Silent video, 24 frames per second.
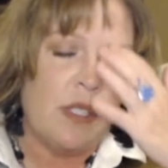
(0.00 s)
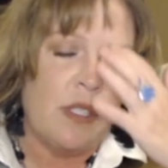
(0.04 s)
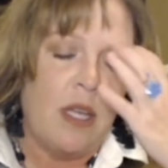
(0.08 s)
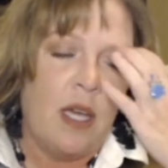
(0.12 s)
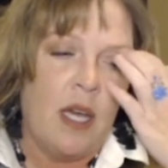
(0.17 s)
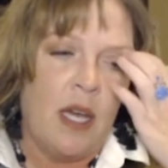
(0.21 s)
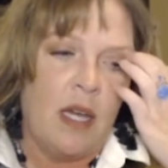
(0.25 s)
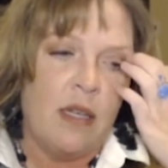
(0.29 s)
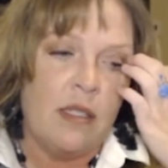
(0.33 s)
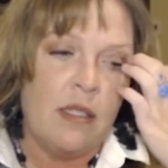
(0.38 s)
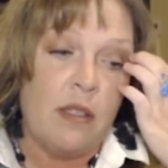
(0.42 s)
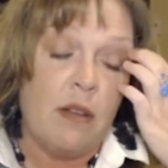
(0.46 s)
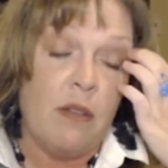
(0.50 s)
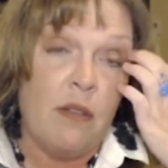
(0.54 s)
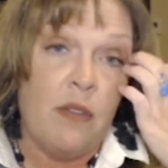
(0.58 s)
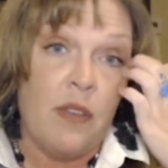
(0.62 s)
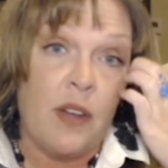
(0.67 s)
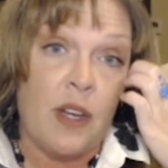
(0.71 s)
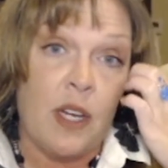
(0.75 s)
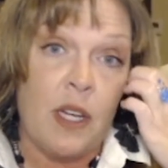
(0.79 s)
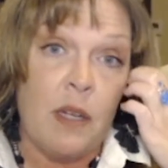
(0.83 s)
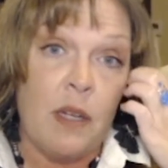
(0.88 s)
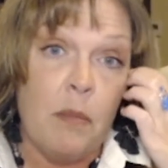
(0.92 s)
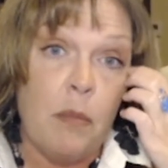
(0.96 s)
It's
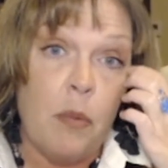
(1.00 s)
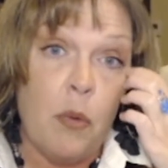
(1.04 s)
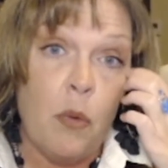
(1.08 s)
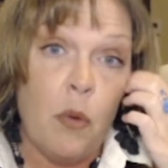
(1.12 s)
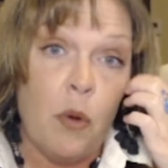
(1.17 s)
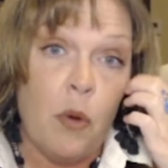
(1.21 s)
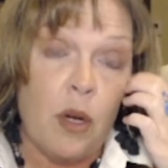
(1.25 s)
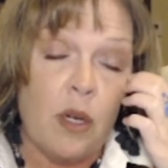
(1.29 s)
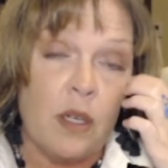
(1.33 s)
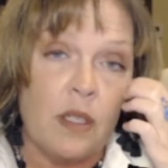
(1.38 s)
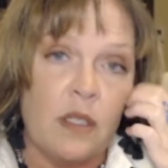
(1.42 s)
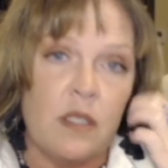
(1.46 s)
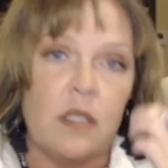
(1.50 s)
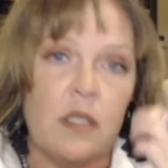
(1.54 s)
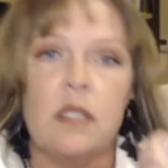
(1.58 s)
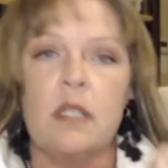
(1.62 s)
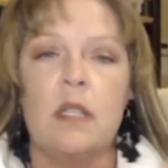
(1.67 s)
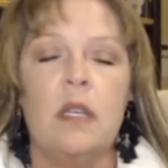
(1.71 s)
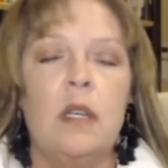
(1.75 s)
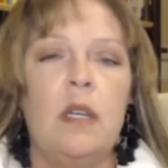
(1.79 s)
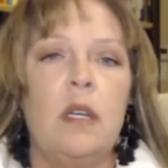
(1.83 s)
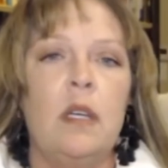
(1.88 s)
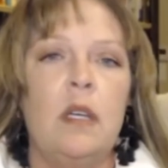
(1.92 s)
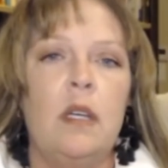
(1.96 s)
very important.
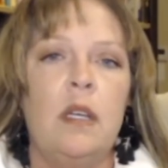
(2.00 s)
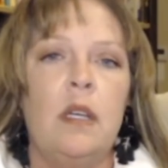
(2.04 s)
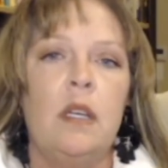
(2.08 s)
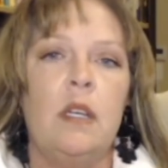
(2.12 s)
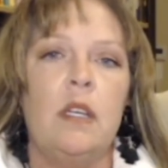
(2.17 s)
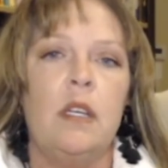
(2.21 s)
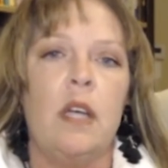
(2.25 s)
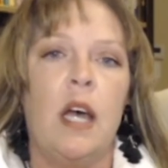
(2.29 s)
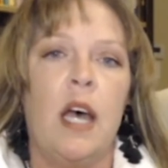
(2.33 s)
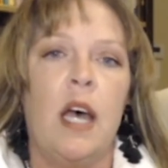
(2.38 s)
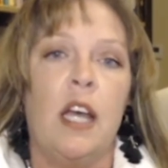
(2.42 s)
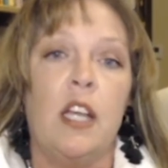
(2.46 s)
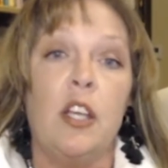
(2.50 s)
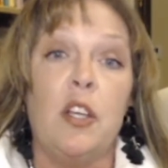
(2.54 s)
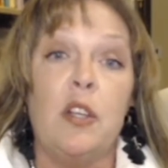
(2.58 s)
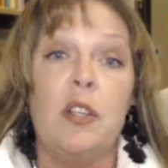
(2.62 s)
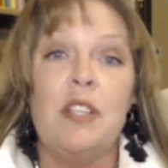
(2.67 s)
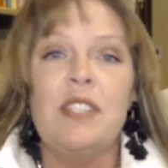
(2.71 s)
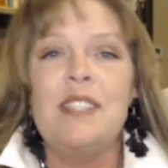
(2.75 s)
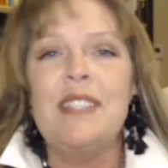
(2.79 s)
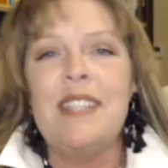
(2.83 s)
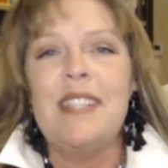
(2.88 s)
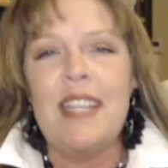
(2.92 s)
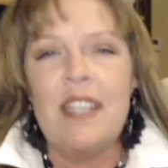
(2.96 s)
You
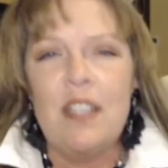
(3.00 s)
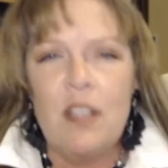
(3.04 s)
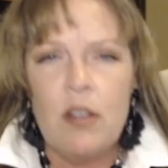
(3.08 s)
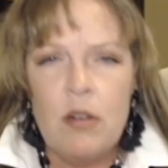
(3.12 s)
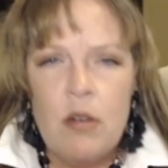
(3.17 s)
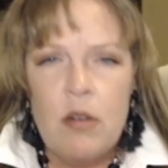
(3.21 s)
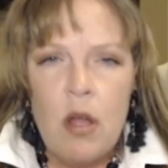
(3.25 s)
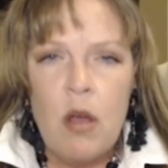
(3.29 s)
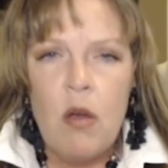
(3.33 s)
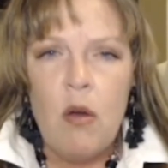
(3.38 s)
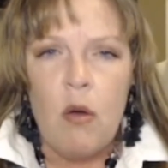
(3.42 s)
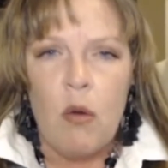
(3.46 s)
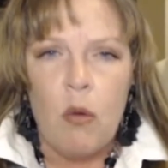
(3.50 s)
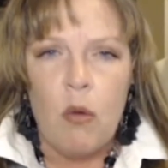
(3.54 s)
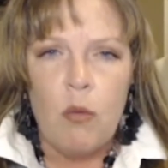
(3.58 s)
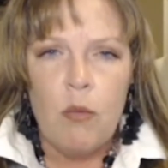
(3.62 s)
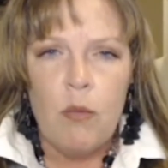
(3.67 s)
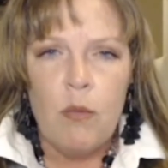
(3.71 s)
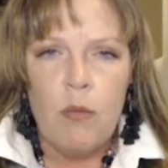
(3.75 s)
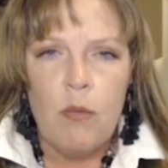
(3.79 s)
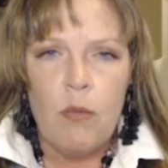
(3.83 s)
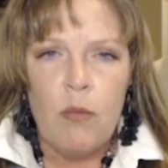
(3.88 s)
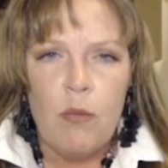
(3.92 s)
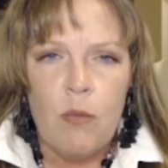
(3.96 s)
just need to know
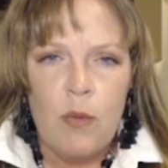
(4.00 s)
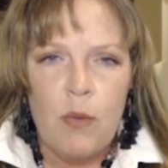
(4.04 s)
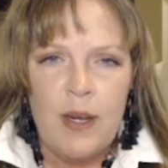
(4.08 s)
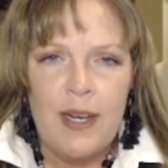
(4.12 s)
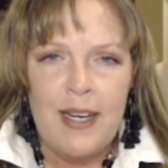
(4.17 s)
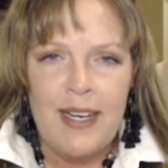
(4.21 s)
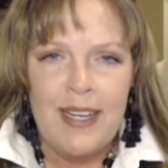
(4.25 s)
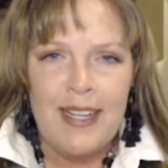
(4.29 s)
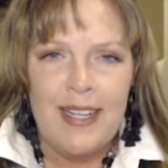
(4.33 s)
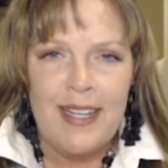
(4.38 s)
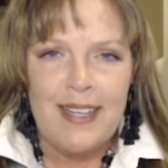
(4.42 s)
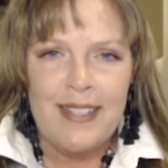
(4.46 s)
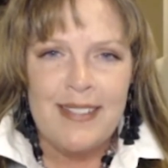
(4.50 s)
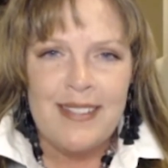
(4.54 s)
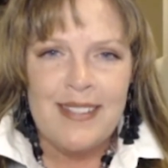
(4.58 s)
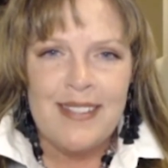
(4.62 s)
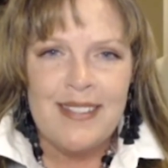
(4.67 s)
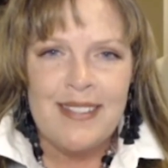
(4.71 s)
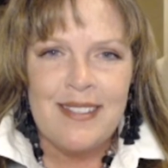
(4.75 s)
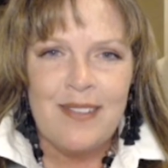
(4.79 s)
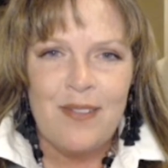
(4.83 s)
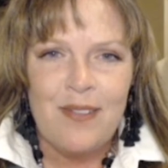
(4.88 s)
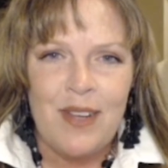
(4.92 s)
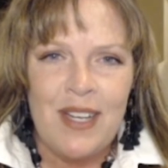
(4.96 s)
what it
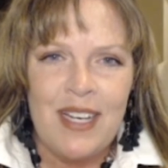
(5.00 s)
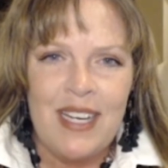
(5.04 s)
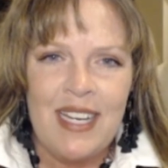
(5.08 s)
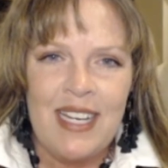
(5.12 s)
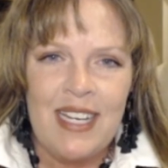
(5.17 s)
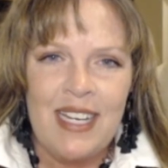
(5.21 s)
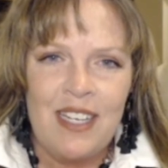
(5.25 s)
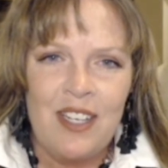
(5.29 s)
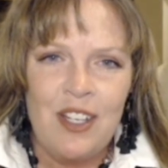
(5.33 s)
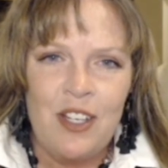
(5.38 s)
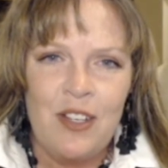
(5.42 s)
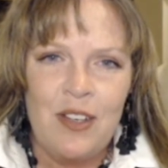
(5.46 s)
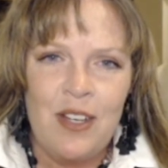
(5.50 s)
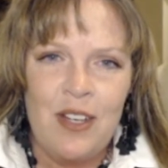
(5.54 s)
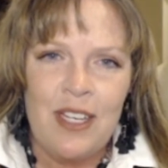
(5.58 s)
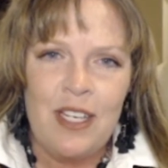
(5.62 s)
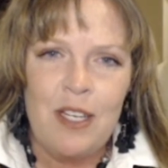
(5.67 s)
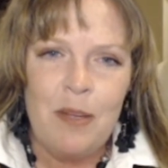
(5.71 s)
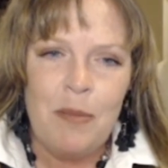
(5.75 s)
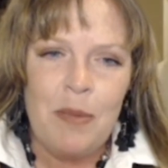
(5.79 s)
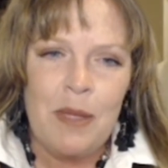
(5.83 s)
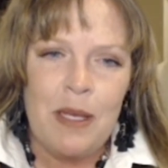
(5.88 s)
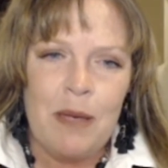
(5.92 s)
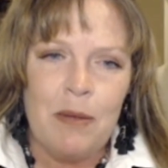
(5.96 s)
is. You need
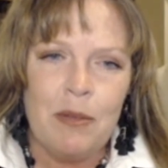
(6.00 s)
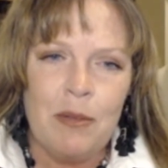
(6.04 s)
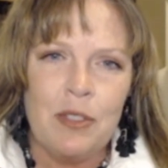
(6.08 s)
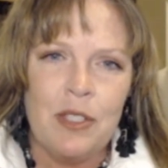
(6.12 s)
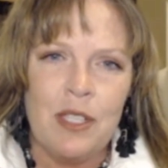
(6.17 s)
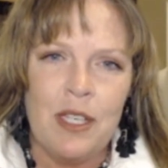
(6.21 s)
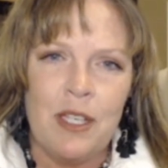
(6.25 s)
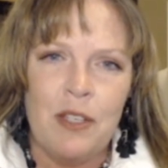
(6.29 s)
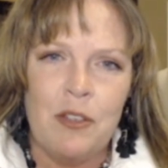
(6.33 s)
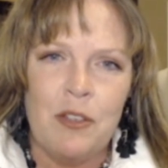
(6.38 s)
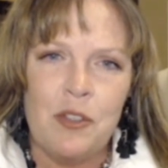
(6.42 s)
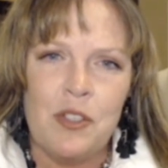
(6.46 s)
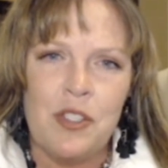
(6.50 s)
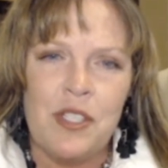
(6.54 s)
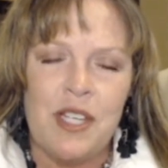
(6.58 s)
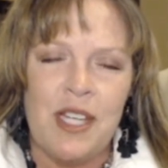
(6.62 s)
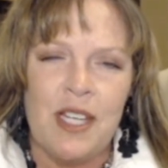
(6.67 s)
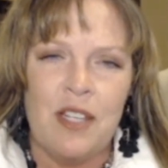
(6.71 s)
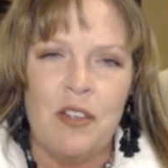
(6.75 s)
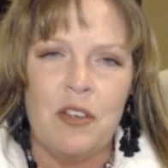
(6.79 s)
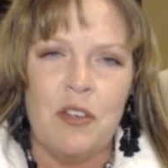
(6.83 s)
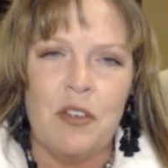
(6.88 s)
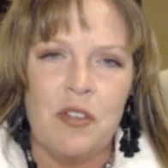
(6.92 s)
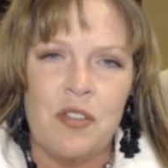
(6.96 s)
to be able to
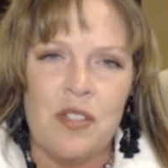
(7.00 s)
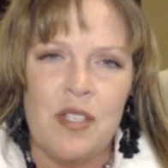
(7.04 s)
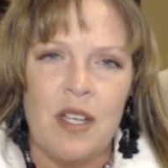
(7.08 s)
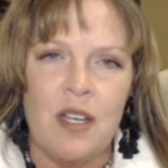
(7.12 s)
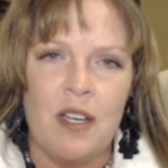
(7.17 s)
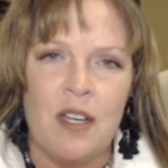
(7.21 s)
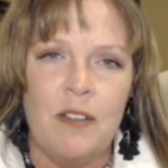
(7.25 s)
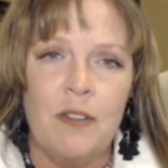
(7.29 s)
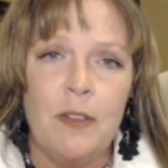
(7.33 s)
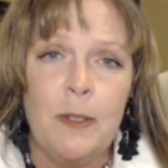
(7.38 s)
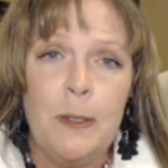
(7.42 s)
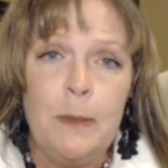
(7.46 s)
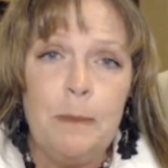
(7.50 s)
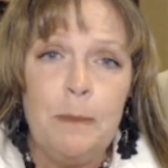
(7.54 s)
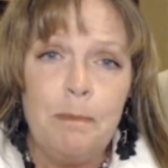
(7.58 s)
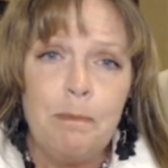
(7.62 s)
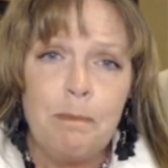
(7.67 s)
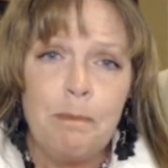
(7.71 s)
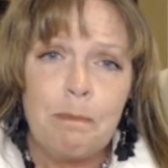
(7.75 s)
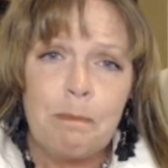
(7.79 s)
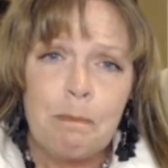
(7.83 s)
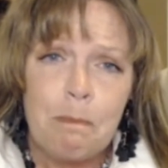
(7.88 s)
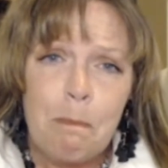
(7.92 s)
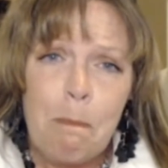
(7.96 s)
understand yourself
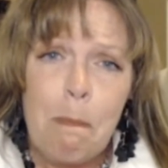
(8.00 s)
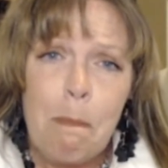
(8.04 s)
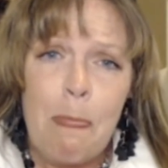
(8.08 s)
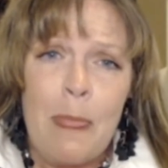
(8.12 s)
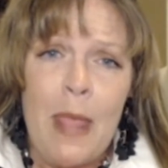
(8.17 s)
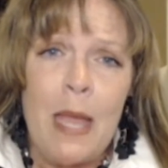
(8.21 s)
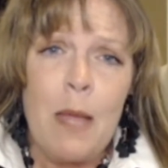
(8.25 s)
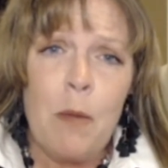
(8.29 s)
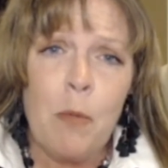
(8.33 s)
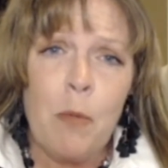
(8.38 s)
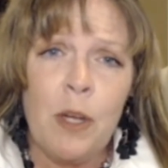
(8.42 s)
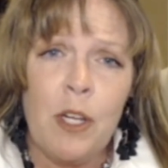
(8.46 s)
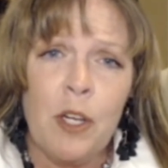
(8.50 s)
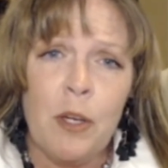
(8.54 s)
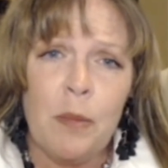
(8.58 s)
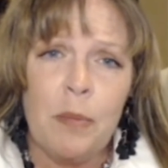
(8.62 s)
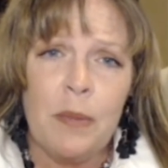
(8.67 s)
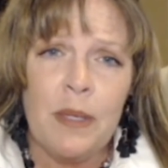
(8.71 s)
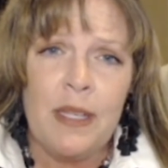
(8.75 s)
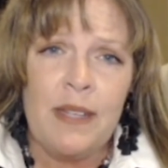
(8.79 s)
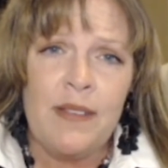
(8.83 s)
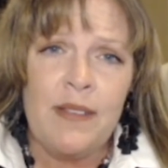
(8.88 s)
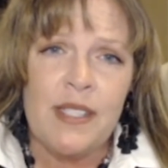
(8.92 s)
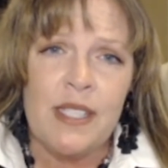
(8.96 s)
and what your
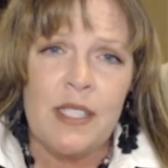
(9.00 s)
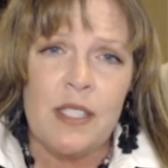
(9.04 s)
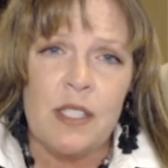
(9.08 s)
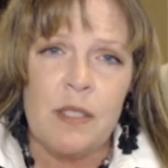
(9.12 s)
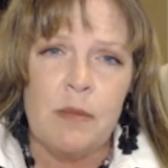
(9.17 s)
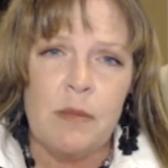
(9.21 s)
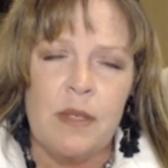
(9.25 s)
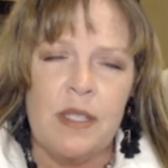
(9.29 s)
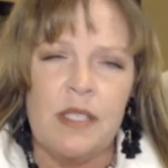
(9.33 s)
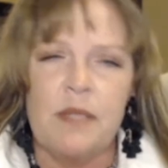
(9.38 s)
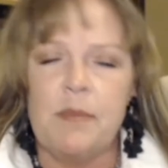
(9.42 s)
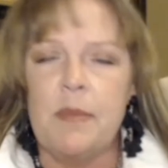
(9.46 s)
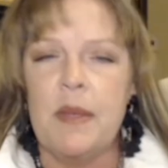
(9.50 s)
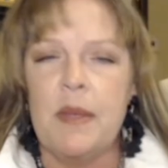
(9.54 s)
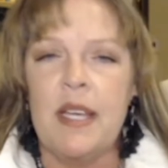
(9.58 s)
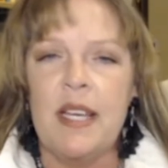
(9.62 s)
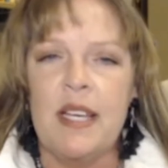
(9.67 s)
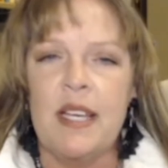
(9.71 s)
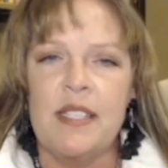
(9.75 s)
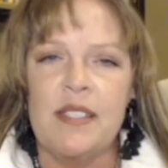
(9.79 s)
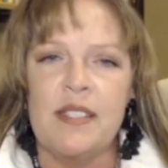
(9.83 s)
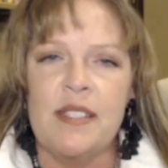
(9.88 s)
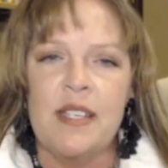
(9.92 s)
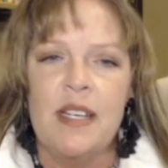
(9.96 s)
belief system is,
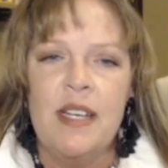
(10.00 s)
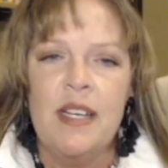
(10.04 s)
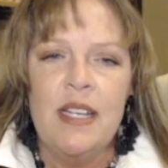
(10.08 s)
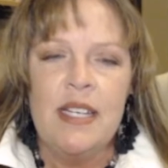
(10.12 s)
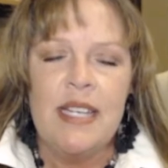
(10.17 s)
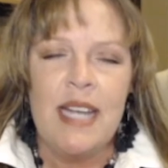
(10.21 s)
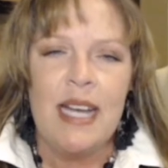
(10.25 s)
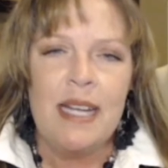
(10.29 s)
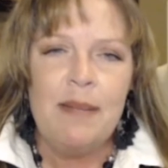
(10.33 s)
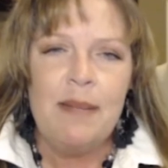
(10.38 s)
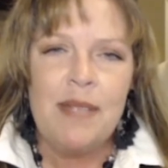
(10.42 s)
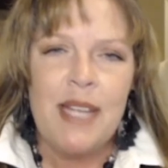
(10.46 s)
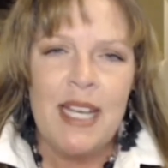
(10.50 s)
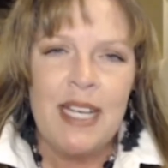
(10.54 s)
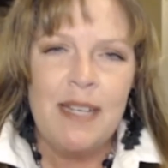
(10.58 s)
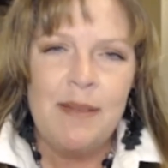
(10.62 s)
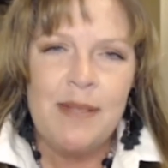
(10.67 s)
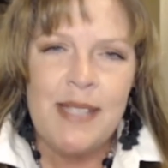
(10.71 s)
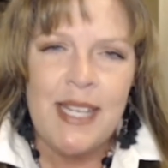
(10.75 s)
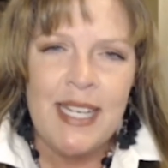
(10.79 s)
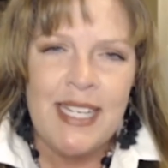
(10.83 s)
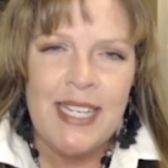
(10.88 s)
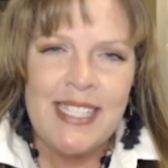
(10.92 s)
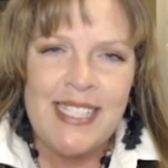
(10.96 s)
because 9
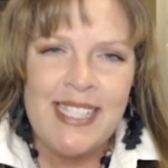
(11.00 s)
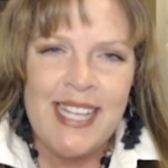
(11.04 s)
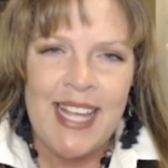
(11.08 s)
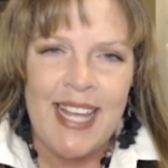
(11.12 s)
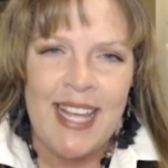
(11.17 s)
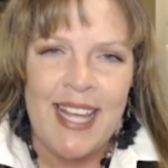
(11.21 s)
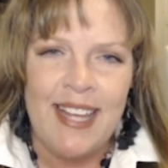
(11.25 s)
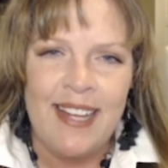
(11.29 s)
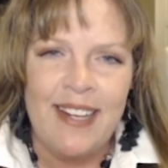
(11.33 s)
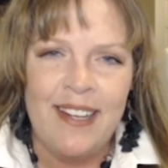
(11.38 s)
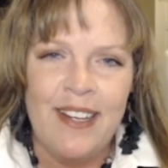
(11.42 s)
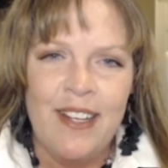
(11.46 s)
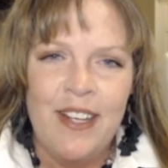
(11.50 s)
times out of 10,